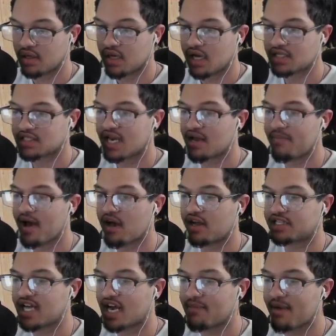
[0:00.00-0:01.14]
It's not about
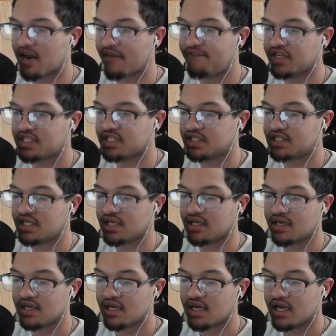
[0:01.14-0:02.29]
it's not about efficiency.
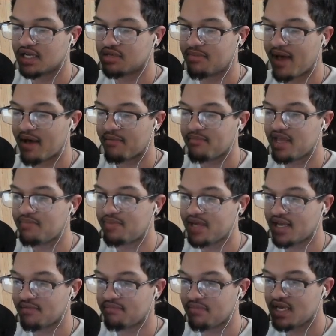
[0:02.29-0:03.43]
It's about me
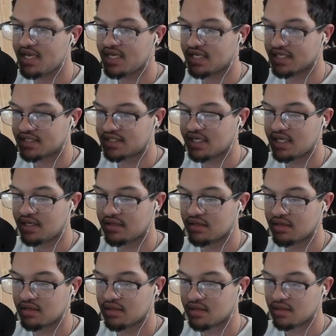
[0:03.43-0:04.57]
being me, you see?
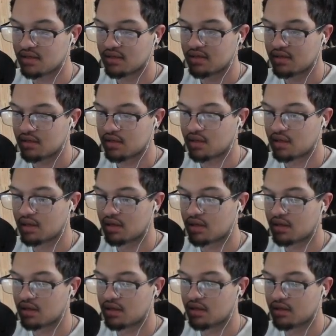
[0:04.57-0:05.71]

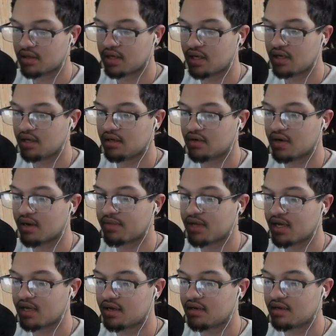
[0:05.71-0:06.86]
Oh, okay. Grab
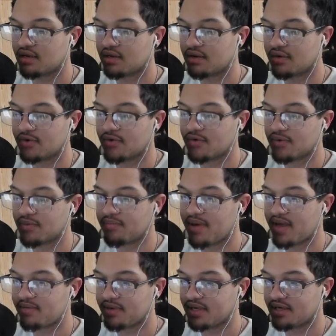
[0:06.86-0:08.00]
that. Oh,
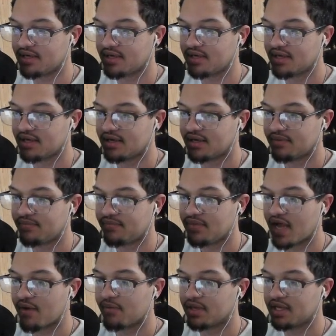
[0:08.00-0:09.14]
baby.
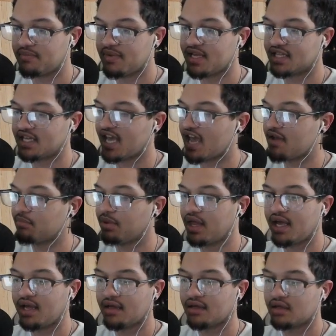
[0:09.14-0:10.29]
I will admit, the
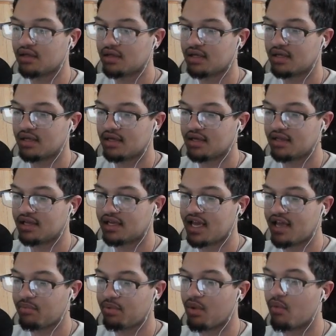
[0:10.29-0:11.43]
gameplay... The
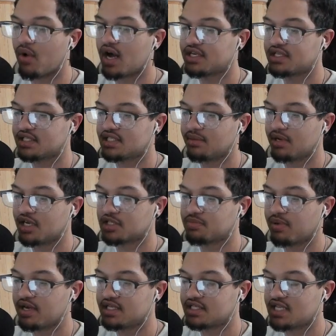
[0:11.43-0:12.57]
game... Watching someone else
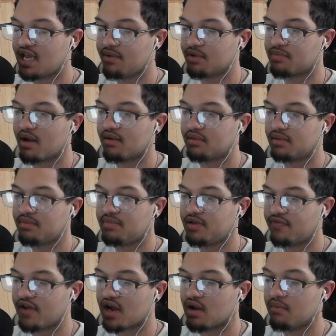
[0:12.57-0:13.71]
play this game would probably be
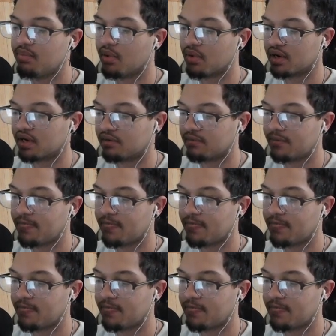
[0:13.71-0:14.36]
very boring.